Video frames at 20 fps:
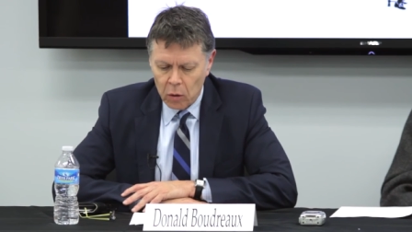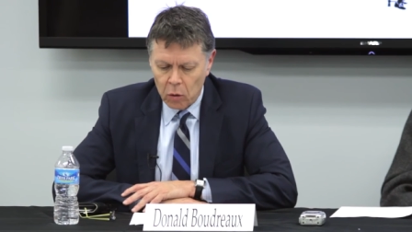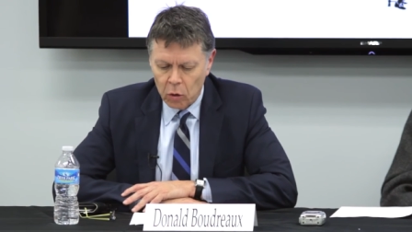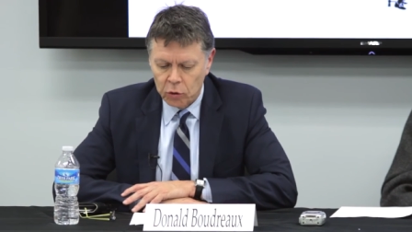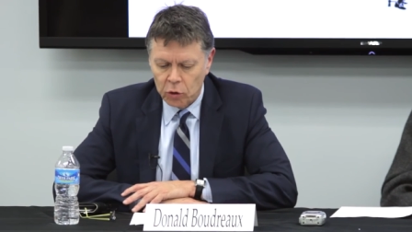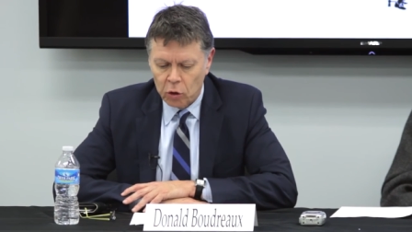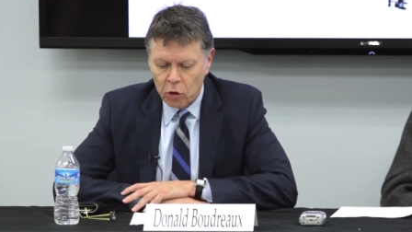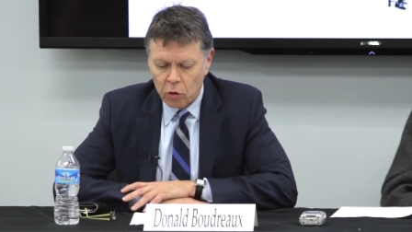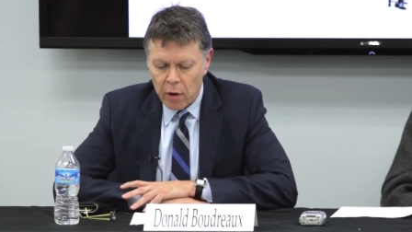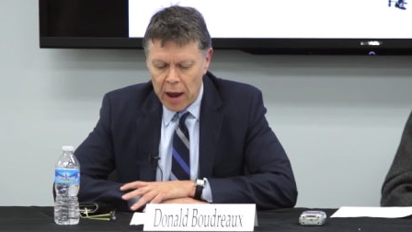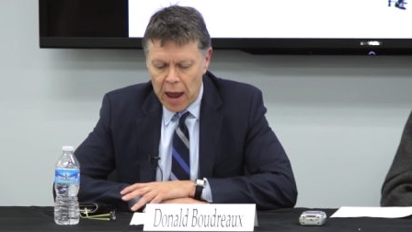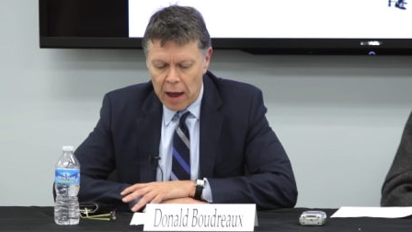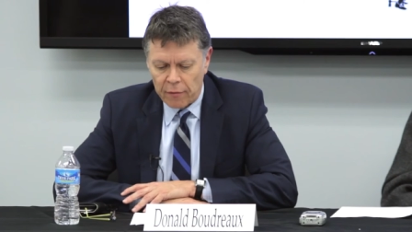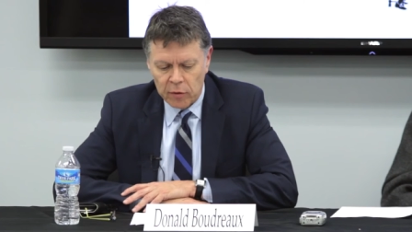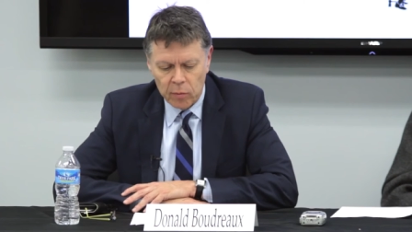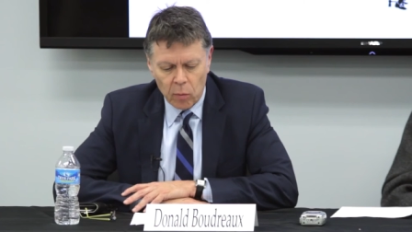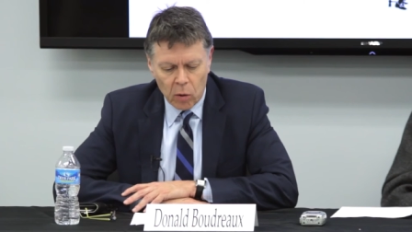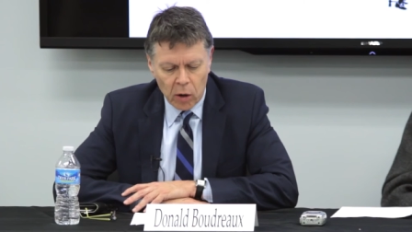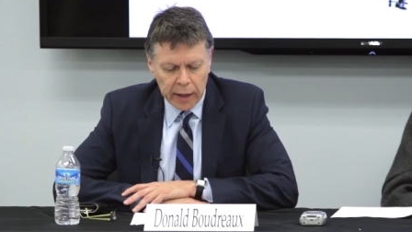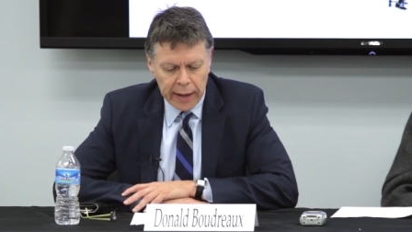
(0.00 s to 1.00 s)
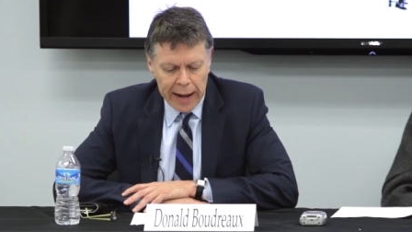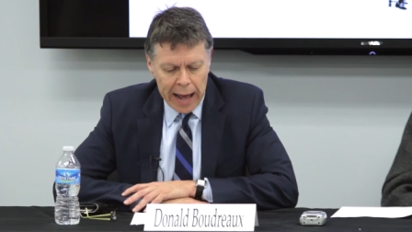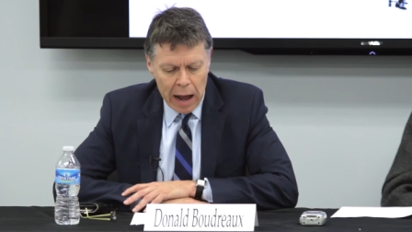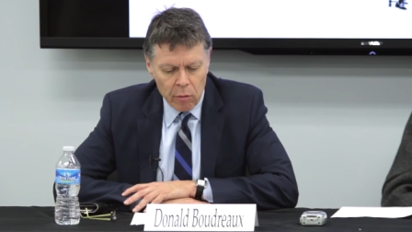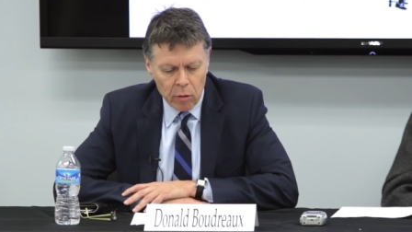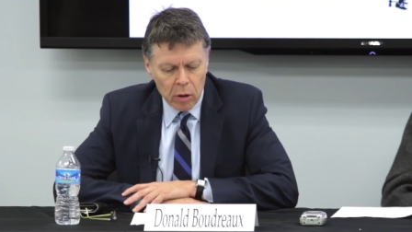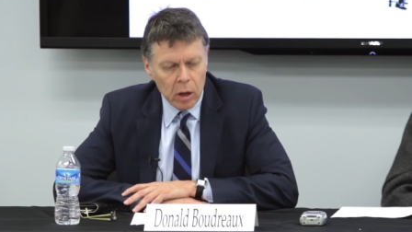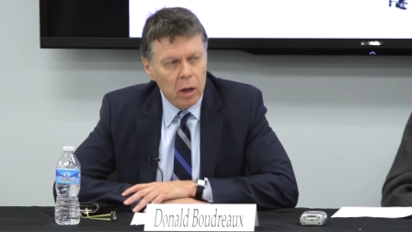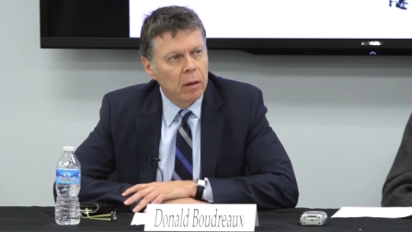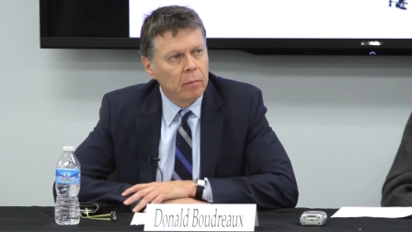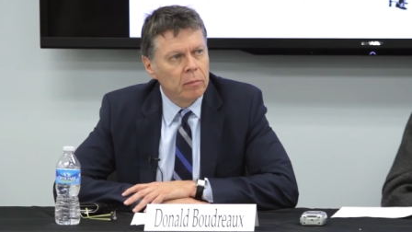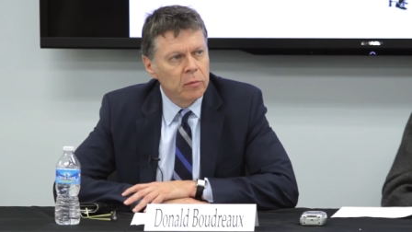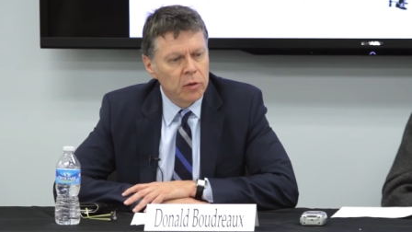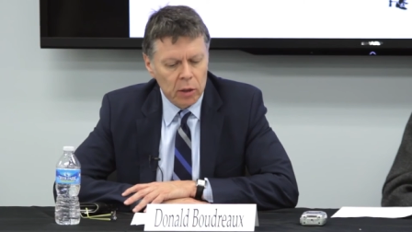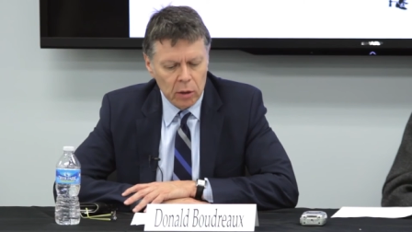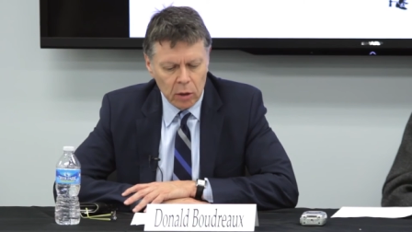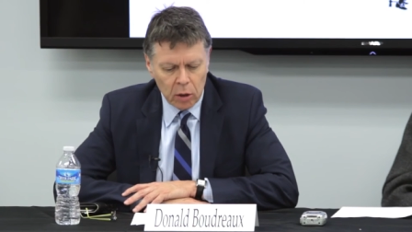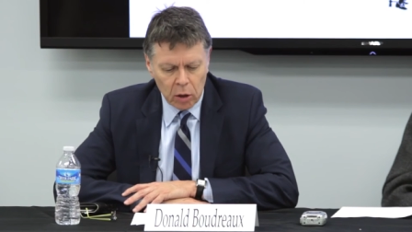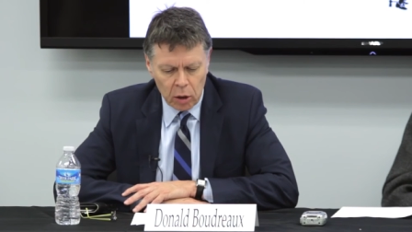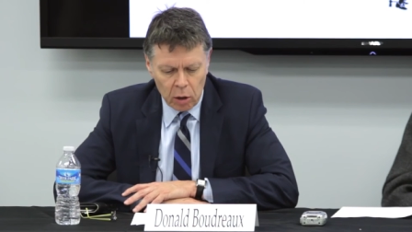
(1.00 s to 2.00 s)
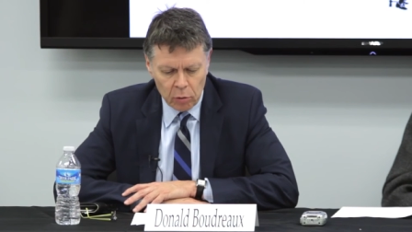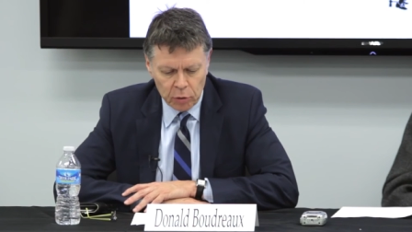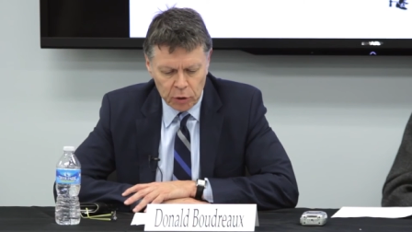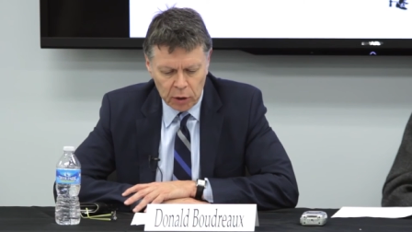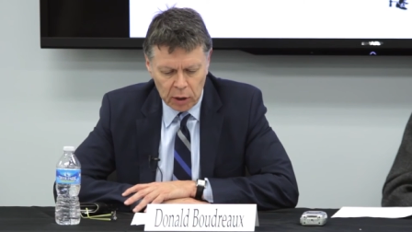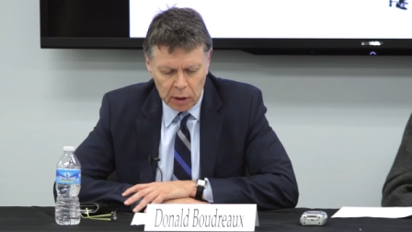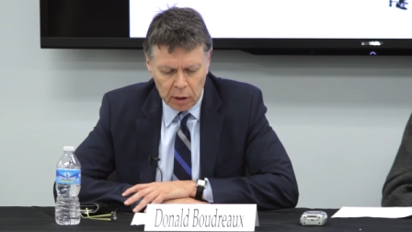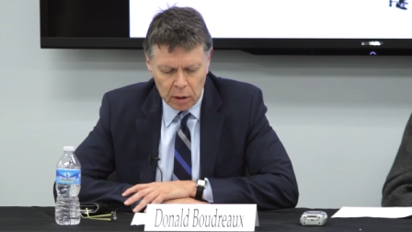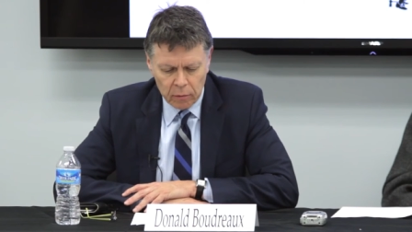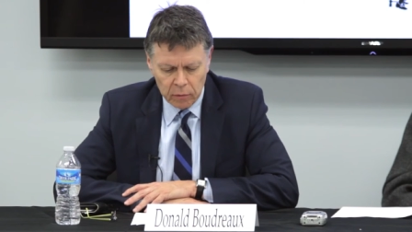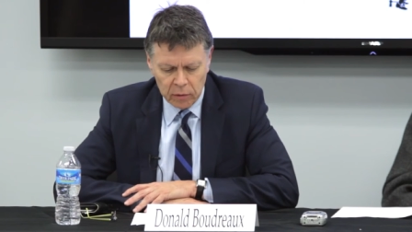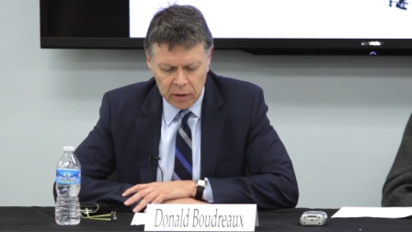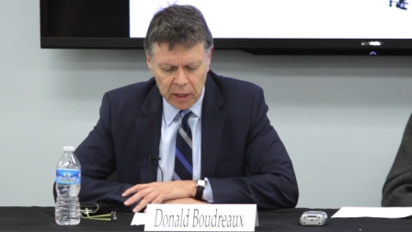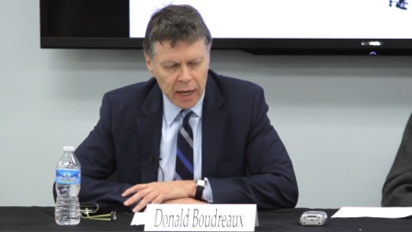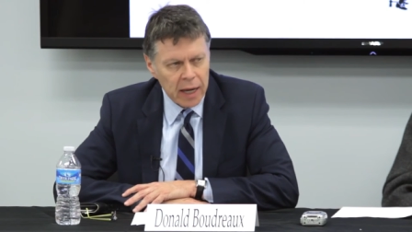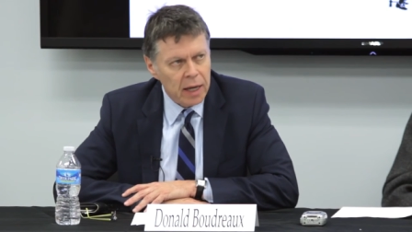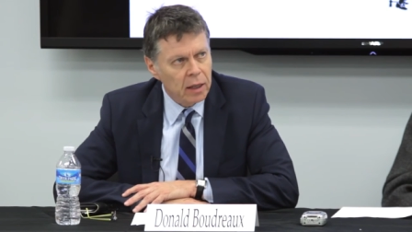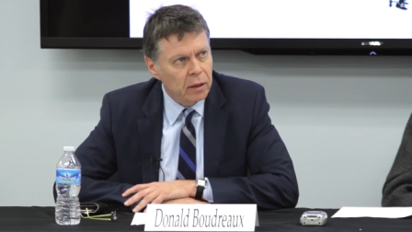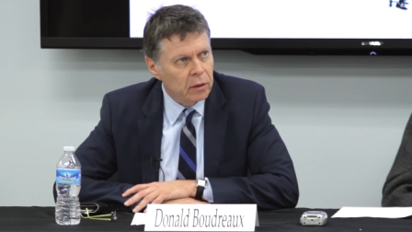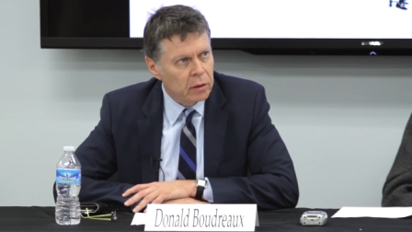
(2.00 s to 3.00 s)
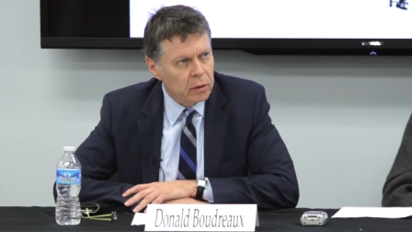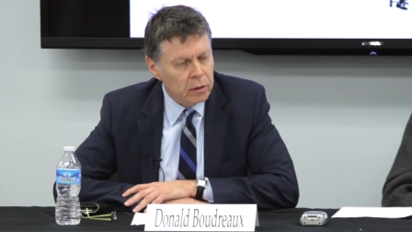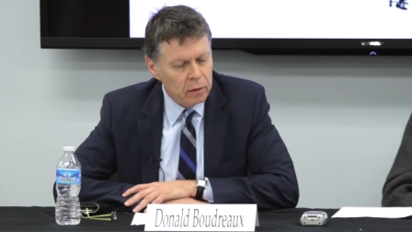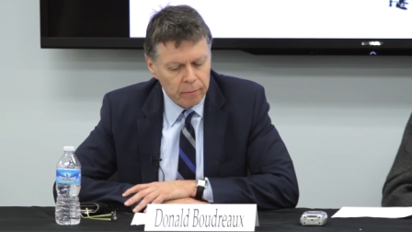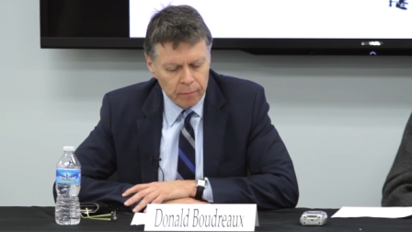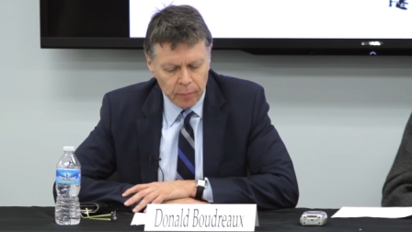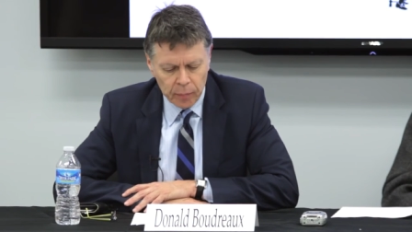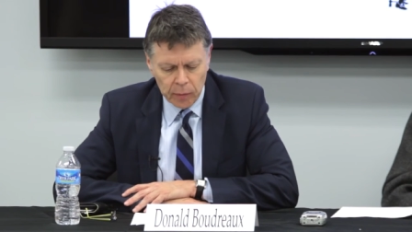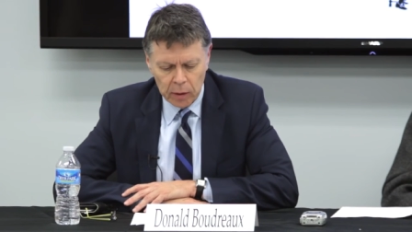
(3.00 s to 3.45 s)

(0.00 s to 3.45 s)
or to craft market outcomes that are closely tailored